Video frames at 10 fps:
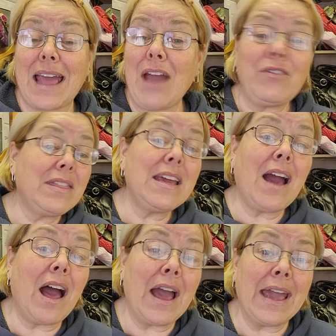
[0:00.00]
everything
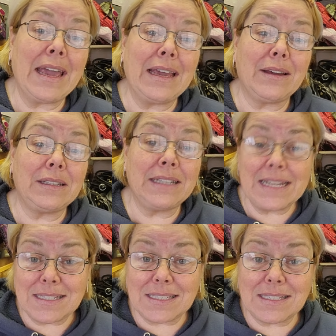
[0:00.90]
I
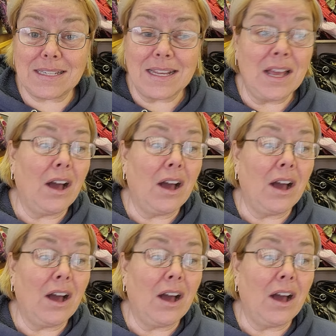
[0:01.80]
list